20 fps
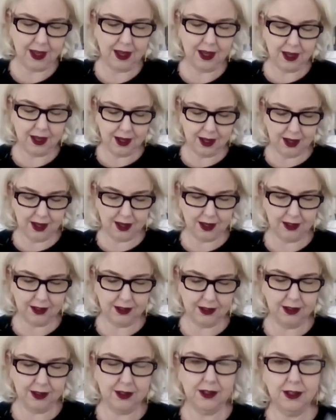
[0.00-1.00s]
Ah,
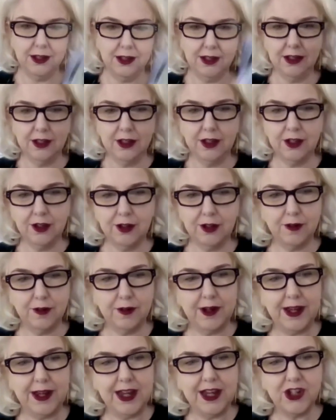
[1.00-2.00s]

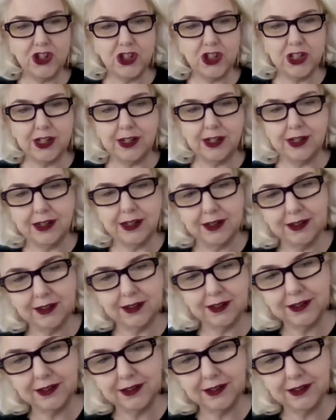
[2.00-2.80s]
creation.